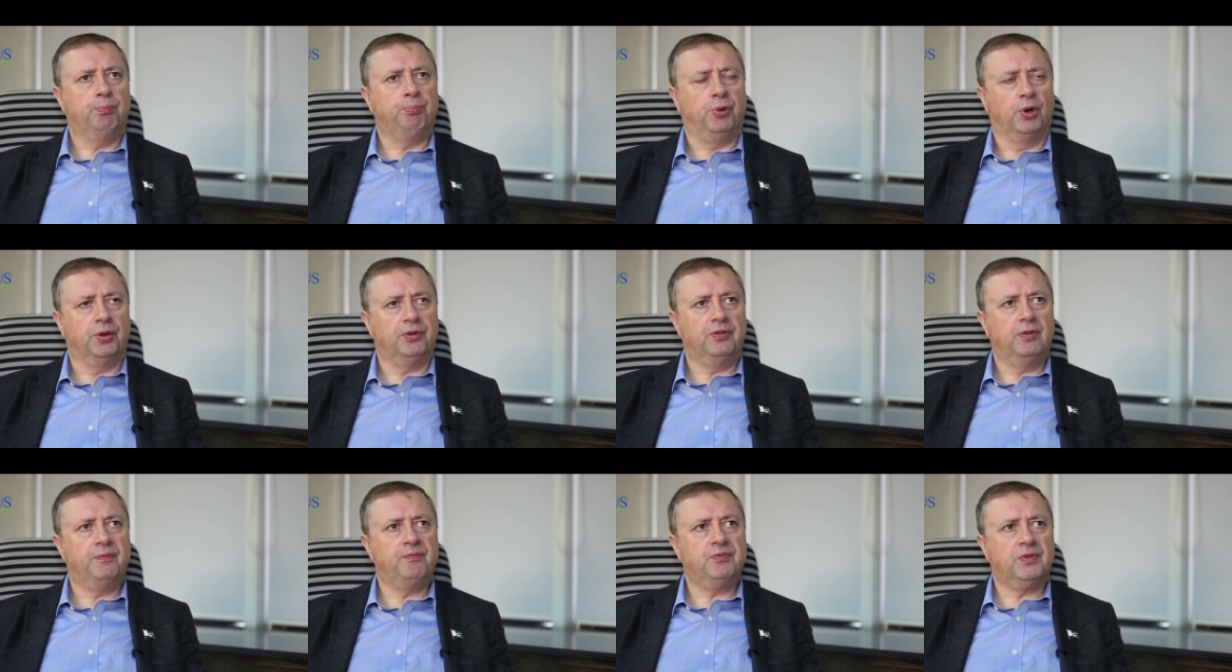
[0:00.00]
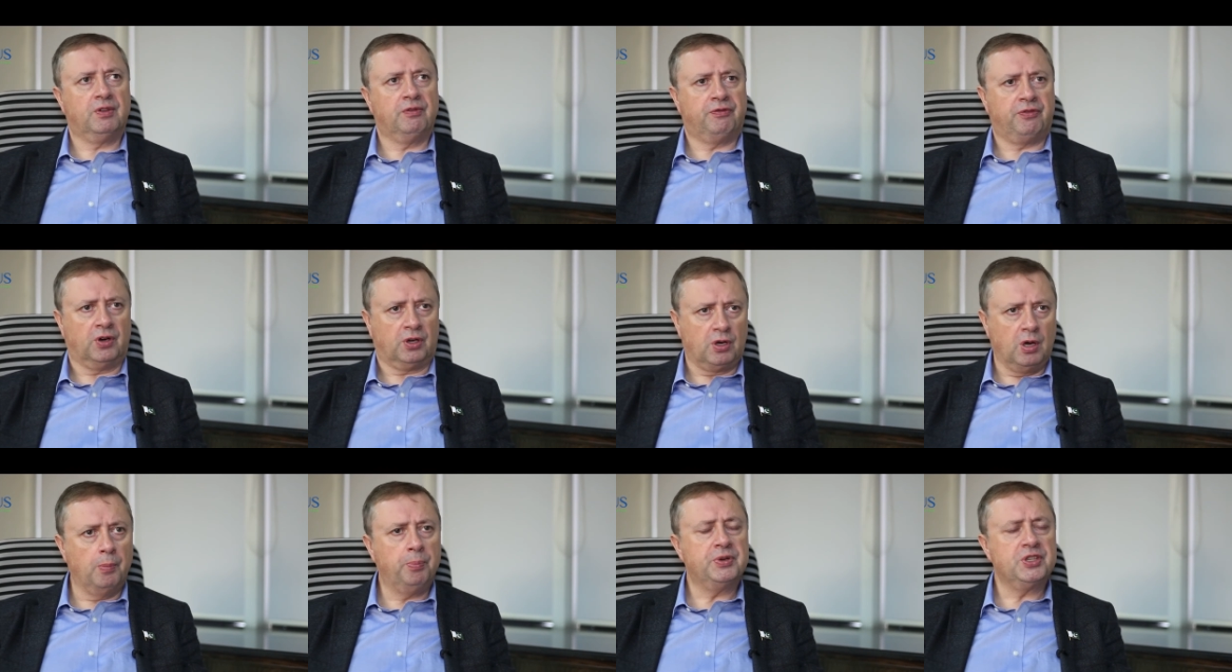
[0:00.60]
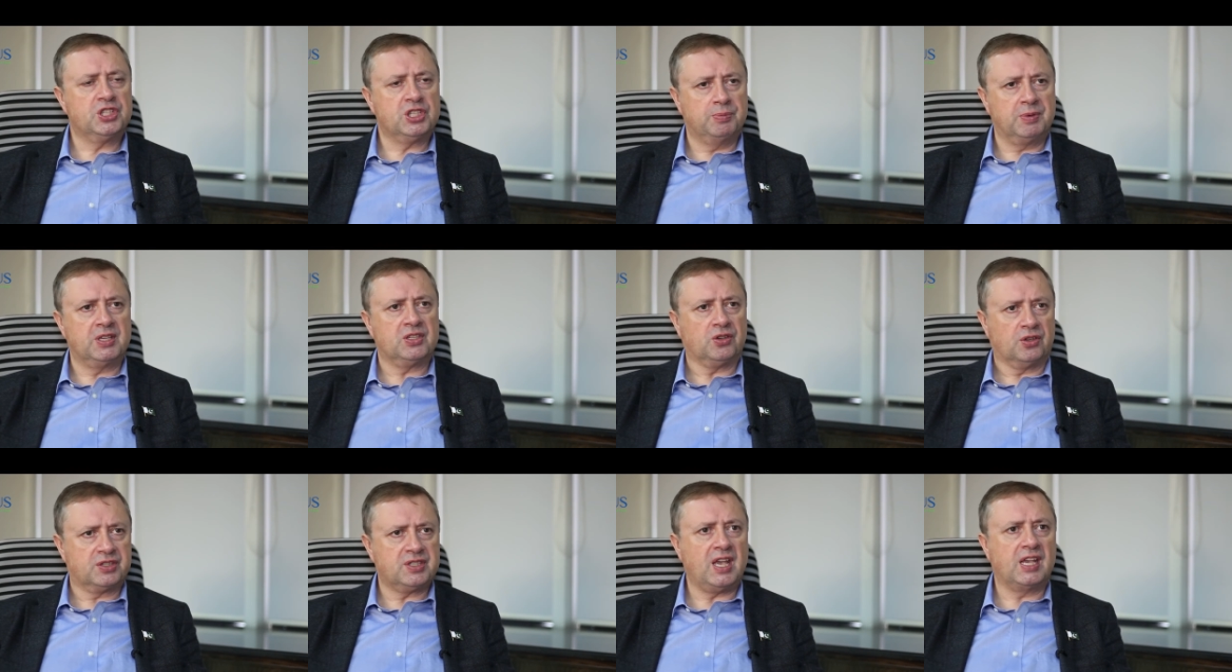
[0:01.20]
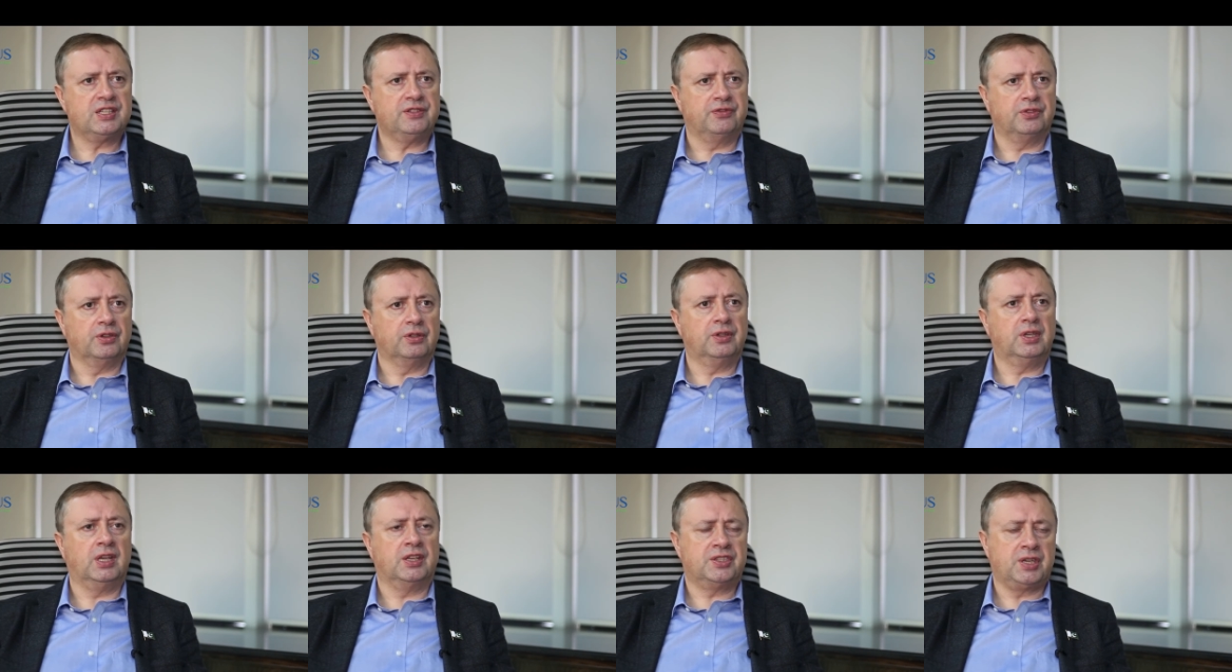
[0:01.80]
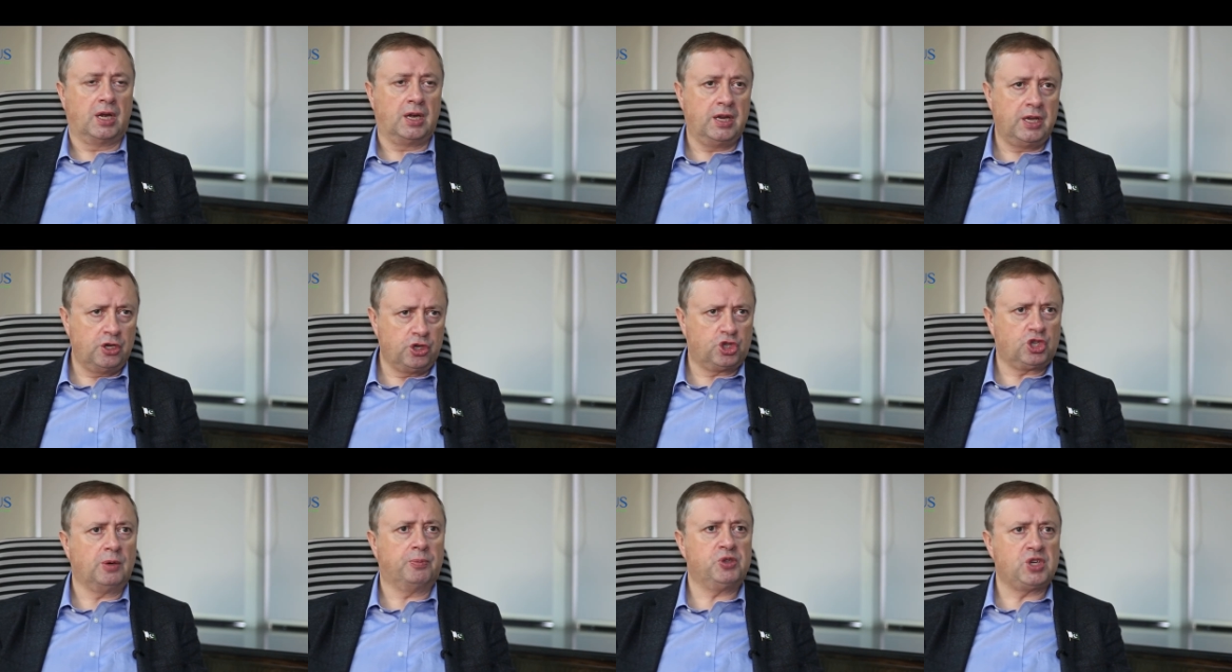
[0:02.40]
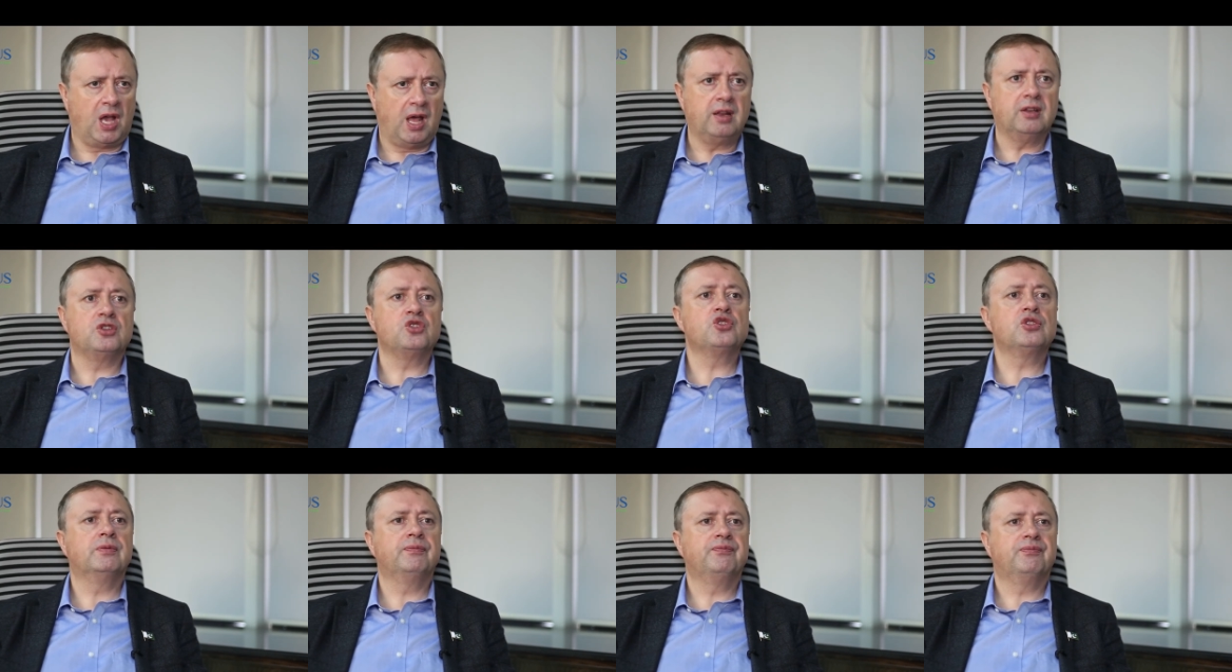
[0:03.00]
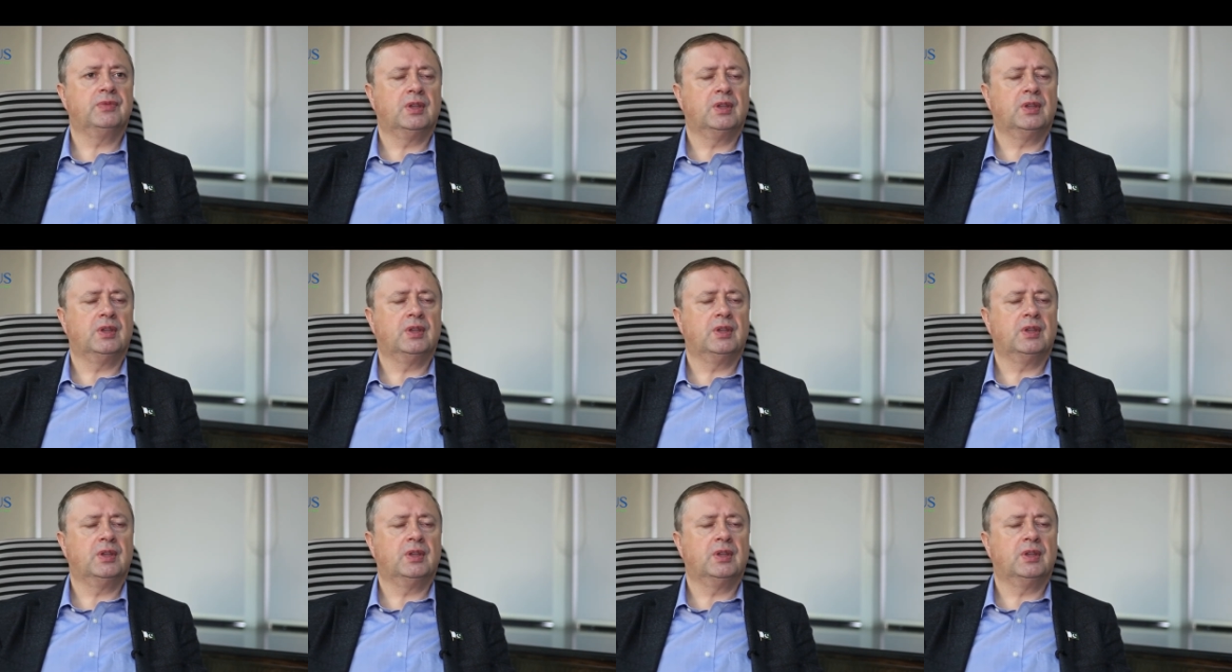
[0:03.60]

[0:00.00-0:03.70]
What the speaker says: but for companies to be successful, it's a leadership challenge,